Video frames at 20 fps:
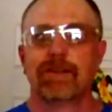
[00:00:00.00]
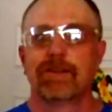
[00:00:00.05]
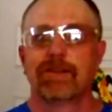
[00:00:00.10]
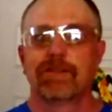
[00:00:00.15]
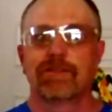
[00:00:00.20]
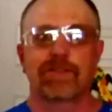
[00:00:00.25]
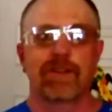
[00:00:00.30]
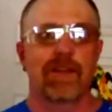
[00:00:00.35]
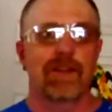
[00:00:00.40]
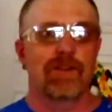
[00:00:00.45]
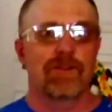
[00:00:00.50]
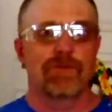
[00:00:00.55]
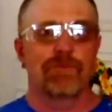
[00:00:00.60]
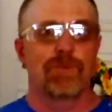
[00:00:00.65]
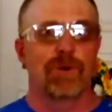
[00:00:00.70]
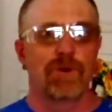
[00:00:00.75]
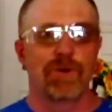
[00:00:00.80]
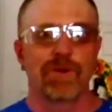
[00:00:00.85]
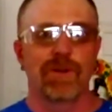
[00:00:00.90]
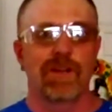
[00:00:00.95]
standard
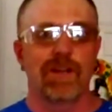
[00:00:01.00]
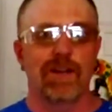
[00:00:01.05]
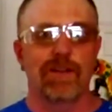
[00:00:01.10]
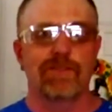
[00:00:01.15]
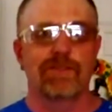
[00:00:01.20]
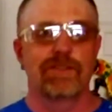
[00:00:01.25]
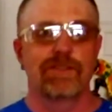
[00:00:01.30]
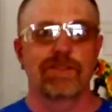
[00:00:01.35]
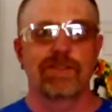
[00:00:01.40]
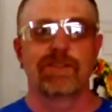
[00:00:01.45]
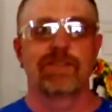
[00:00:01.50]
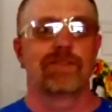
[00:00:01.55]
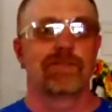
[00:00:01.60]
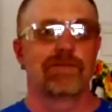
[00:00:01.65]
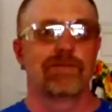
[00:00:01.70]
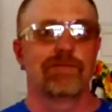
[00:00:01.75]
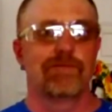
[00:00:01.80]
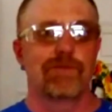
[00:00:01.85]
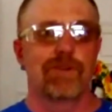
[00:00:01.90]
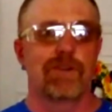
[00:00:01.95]
bowl gouges
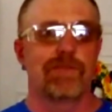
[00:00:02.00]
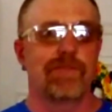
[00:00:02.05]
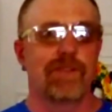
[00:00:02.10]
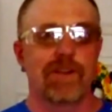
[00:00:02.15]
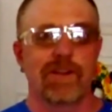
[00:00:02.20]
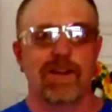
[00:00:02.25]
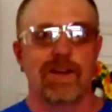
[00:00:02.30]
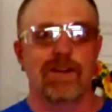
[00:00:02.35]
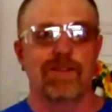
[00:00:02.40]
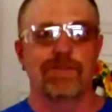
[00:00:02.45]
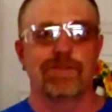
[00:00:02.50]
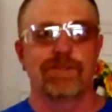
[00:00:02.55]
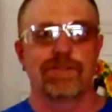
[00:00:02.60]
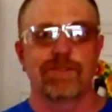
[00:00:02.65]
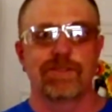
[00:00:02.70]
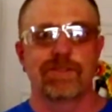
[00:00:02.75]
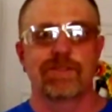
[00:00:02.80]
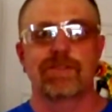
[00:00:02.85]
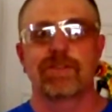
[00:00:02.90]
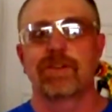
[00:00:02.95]
and roughing gouges
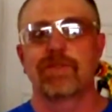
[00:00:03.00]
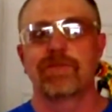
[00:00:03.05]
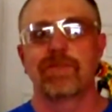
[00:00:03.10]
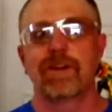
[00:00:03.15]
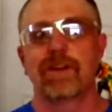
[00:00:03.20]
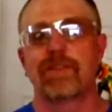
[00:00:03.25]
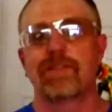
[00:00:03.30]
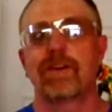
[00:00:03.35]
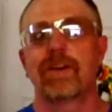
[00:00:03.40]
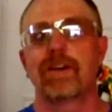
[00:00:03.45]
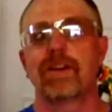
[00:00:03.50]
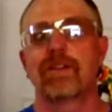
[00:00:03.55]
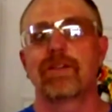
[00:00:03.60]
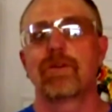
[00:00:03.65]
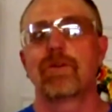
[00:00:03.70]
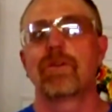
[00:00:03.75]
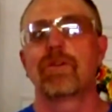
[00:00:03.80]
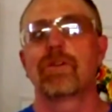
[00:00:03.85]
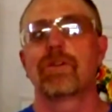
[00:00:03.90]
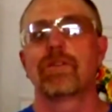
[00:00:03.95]
and stuff like that,
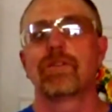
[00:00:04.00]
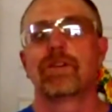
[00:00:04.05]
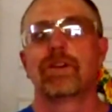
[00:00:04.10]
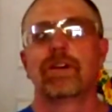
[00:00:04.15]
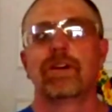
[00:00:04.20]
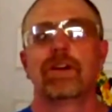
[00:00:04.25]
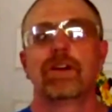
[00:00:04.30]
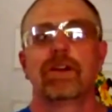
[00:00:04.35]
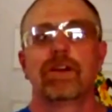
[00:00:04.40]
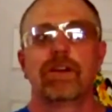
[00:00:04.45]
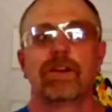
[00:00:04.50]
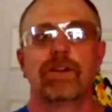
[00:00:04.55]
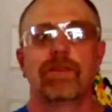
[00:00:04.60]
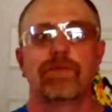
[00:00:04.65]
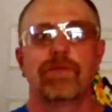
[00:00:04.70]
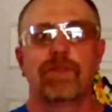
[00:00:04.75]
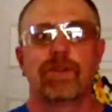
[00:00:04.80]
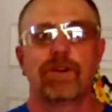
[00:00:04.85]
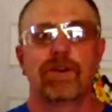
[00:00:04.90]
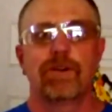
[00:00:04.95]
or
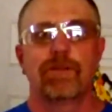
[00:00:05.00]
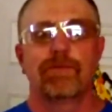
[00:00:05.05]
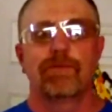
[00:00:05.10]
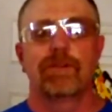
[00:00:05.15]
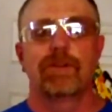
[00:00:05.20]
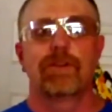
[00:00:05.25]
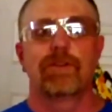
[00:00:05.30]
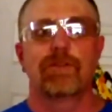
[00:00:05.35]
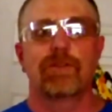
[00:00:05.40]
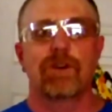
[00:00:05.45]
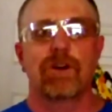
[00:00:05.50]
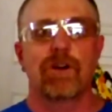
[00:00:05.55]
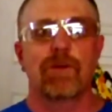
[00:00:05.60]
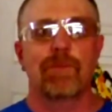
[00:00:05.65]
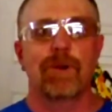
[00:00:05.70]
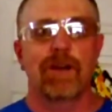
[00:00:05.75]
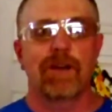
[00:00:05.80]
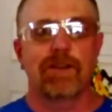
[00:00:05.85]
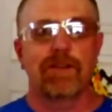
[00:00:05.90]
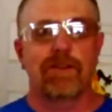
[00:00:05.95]
if the, you know,
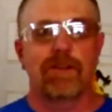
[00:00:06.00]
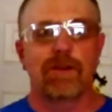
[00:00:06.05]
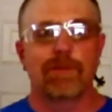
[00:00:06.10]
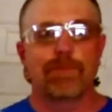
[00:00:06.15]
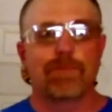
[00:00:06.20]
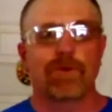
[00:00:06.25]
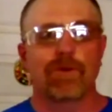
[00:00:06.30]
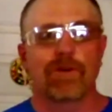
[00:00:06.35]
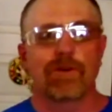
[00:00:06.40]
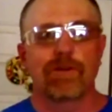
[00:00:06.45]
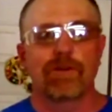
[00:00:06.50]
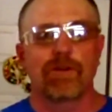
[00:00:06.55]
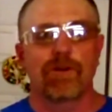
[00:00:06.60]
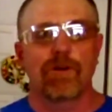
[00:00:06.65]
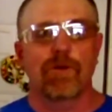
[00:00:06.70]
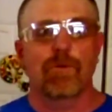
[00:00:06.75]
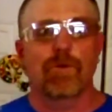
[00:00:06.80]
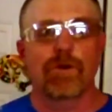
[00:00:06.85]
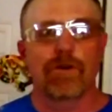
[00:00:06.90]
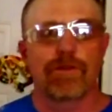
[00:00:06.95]
carbide tip
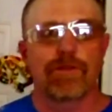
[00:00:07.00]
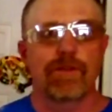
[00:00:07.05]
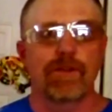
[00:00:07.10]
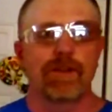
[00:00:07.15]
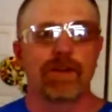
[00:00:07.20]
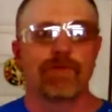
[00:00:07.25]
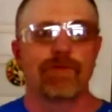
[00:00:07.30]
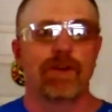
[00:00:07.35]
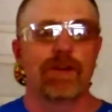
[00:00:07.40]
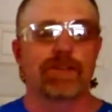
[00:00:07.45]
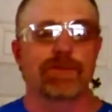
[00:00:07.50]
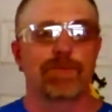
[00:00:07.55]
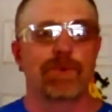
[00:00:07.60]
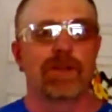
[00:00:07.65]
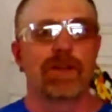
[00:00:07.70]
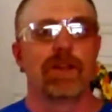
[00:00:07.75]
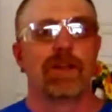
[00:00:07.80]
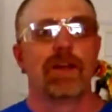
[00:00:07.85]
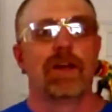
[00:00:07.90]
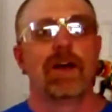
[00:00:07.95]
are worth the
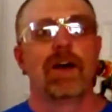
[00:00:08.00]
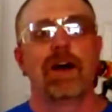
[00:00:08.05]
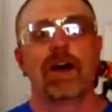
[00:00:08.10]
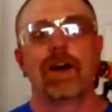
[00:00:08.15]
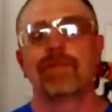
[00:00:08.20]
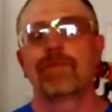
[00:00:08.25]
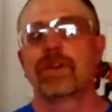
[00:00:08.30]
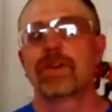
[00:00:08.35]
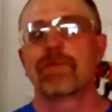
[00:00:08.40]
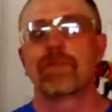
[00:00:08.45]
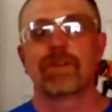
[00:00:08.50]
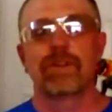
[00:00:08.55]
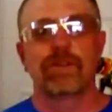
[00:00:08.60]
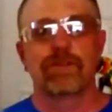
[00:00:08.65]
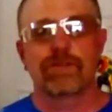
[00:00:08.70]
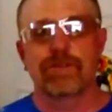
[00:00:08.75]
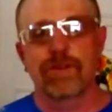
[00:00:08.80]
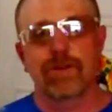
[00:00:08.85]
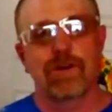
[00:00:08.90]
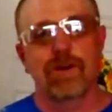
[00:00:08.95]
investment. I've never
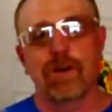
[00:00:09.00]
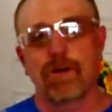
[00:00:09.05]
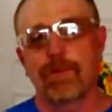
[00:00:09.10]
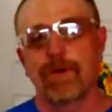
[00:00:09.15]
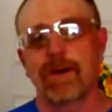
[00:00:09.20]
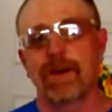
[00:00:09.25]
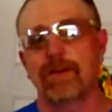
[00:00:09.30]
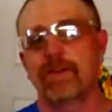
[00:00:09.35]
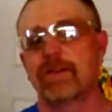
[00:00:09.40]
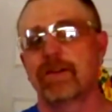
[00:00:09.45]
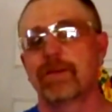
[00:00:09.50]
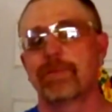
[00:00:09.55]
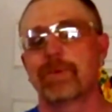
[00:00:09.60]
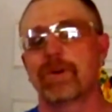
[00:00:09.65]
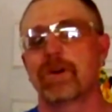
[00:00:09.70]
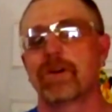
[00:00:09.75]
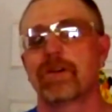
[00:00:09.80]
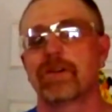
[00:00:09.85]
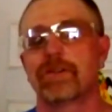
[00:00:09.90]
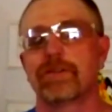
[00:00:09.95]
used the carbide tip
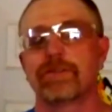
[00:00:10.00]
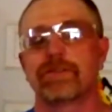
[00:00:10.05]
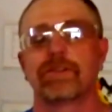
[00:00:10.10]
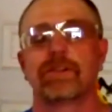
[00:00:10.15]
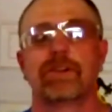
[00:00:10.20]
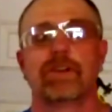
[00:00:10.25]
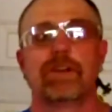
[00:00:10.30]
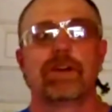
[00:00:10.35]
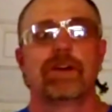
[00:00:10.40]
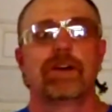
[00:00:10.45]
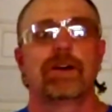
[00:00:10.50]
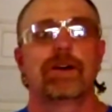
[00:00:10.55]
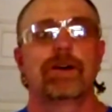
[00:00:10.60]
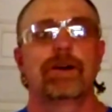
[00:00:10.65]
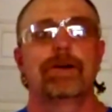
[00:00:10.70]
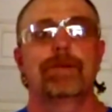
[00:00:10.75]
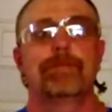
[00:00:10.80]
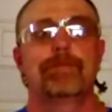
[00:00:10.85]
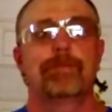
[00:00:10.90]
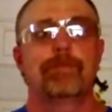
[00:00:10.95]
cutters.
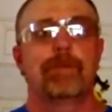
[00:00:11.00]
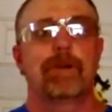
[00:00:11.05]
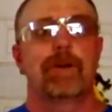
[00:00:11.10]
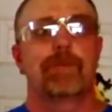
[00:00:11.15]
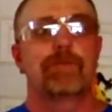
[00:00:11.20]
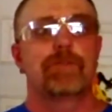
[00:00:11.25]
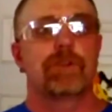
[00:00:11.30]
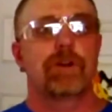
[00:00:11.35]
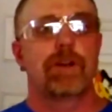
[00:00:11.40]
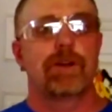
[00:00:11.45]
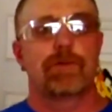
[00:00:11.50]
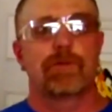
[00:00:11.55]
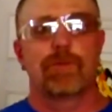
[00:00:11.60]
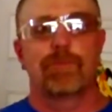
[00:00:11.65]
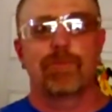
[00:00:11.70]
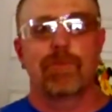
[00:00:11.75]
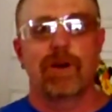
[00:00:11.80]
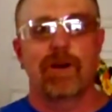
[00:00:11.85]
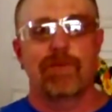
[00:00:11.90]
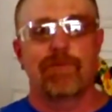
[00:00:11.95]

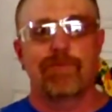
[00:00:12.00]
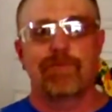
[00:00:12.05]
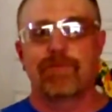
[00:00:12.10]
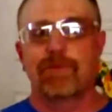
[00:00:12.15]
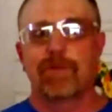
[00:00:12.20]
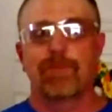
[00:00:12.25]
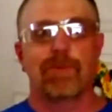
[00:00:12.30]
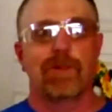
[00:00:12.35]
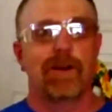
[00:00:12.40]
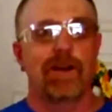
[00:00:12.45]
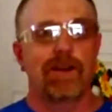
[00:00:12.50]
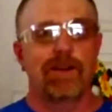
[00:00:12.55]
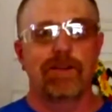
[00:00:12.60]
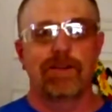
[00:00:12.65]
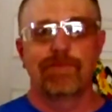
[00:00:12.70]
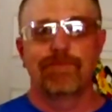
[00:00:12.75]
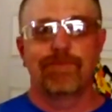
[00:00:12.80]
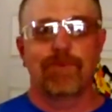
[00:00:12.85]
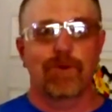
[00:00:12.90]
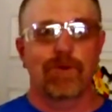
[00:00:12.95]
I've replied
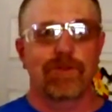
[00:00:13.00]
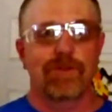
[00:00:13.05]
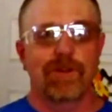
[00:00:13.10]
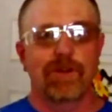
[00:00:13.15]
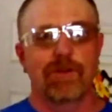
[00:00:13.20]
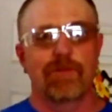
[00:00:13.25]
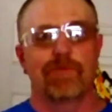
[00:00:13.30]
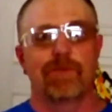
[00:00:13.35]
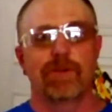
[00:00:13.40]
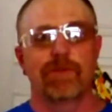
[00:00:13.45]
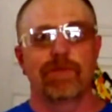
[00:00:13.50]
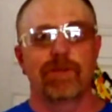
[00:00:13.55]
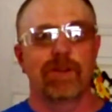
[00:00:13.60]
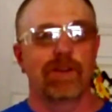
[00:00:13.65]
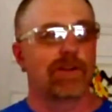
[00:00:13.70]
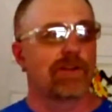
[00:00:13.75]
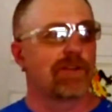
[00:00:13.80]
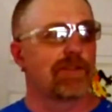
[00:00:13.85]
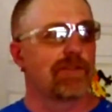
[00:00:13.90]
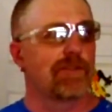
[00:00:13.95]
to 14 or
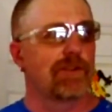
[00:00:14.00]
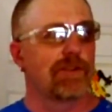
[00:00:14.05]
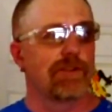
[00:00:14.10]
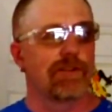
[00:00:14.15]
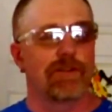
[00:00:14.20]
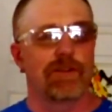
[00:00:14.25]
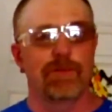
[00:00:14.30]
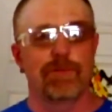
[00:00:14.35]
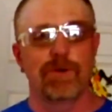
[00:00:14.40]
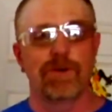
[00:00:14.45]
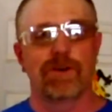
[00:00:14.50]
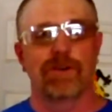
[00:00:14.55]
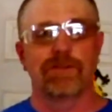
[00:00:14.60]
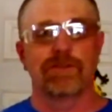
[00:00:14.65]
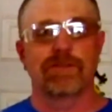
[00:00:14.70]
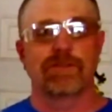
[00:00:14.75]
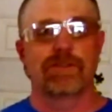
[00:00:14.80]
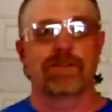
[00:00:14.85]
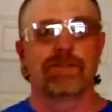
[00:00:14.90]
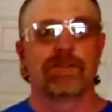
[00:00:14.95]
15 of your
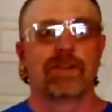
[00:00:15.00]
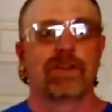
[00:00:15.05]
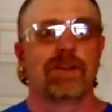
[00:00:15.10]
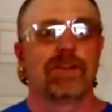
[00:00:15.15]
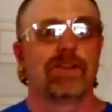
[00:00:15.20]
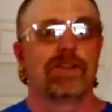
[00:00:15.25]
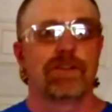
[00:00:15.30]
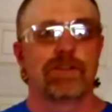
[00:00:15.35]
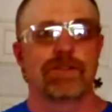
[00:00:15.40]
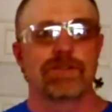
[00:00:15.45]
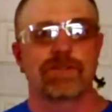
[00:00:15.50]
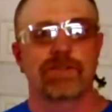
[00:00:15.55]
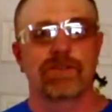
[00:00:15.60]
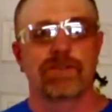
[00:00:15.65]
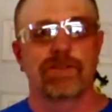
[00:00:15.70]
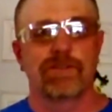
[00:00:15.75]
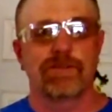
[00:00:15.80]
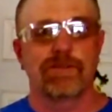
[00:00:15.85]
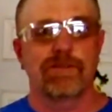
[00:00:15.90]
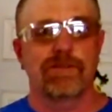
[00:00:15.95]
emails, and there's
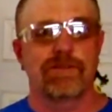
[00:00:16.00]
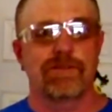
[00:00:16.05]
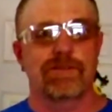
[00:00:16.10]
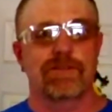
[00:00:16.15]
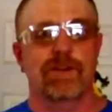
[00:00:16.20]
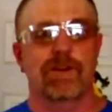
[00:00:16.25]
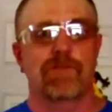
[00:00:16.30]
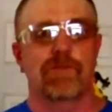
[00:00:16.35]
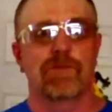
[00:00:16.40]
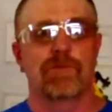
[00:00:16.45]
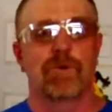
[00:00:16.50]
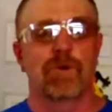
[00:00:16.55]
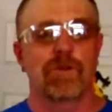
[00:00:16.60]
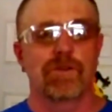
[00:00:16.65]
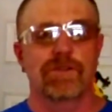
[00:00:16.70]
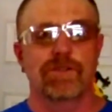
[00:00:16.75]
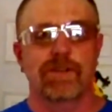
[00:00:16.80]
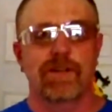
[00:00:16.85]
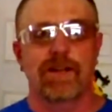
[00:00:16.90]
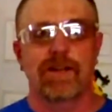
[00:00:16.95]
still several more
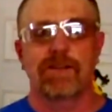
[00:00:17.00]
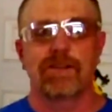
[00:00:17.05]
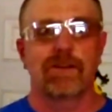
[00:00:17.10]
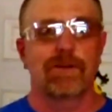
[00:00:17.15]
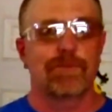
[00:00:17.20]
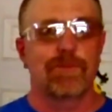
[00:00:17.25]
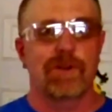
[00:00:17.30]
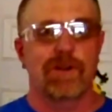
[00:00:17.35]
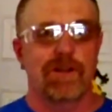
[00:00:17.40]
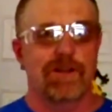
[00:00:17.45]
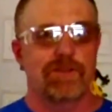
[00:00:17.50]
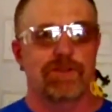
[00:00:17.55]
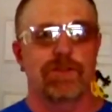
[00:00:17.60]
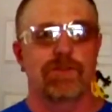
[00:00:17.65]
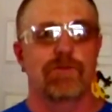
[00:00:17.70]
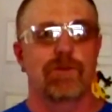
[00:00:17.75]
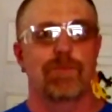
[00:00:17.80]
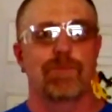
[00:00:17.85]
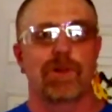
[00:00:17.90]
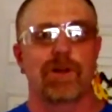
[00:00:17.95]
stacked up that I
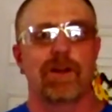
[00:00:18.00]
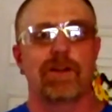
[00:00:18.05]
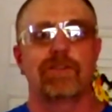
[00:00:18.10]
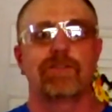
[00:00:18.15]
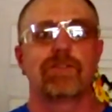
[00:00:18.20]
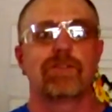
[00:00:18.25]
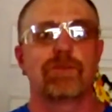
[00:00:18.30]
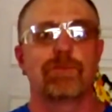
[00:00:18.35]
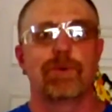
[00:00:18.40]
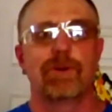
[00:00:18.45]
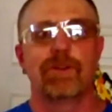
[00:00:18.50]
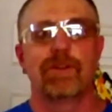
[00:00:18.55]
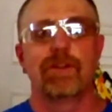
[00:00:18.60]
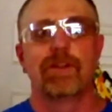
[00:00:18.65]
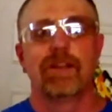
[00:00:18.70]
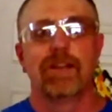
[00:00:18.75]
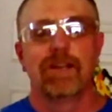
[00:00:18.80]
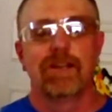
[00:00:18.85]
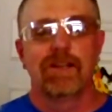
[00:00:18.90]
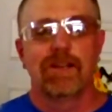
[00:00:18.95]
should reply to, but
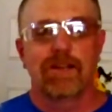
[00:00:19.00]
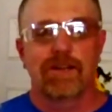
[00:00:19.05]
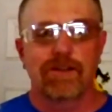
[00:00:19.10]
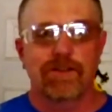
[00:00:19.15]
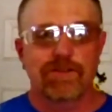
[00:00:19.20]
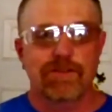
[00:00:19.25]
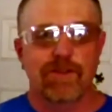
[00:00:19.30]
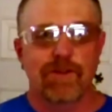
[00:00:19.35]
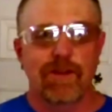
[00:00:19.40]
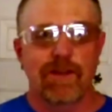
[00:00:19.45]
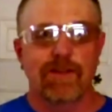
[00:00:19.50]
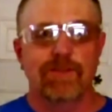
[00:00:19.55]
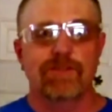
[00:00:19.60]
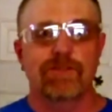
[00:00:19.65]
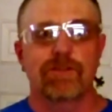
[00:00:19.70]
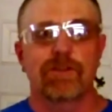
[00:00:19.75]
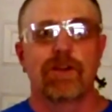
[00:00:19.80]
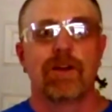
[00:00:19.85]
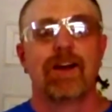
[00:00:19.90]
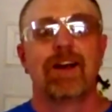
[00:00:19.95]
here's the
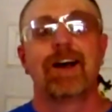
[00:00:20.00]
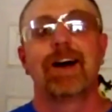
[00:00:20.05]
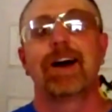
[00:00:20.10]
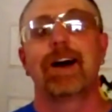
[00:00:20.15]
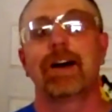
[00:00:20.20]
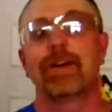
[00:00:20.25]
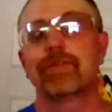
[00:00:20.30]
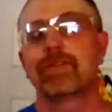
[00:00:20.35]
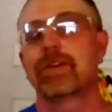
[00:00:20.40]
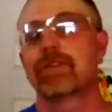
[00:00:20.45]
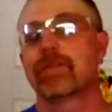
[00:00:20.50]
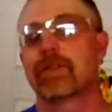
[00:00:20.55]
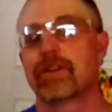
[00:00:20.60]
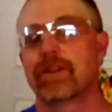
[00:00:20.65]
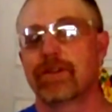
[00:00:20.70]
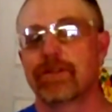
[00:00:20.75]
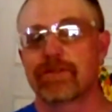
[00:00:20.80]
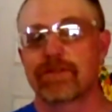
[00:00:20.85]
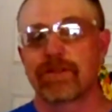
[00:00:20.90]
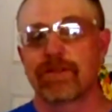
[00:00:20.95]
answer. I've never
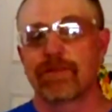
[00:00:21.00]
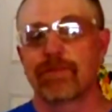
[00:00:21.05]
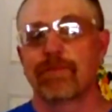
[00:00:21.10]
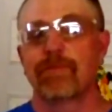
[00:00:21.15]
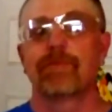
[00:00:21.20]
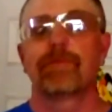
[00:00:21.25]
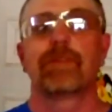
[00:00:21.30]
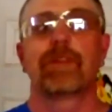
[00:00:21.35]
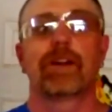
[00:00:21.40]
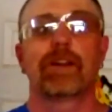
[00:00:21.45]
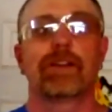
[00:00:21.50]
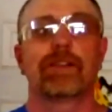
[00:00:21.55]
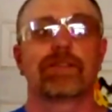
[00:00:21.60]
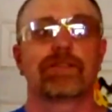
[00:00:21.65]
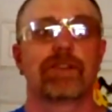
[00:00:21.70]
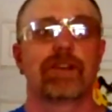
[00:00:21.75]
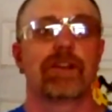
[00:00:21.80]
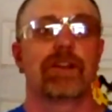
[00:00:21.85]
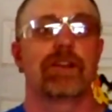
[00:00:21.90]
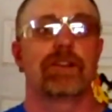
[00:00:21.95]
used them like a
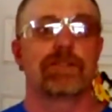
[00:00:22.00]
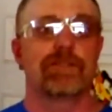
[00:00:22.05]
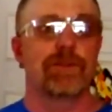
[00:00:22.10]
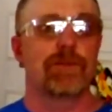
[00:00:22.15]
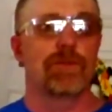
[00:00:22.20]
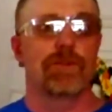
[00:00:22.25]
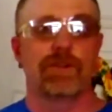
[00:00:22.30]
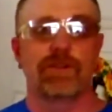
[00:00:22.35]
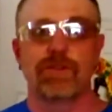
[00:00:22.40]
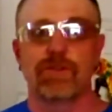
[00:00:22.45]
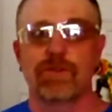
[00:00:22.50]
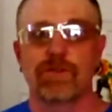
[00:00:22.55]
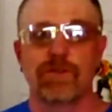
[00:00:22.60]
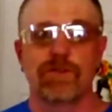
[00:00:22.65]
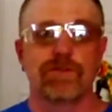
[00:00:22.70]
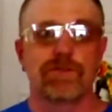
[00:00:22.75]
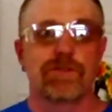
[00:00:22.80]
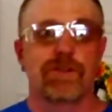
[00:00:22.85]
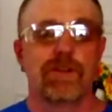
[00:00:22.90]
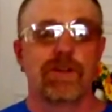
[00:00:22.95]
set of Easy Wood
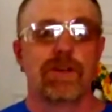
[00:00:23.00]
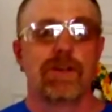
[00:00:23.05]
tools.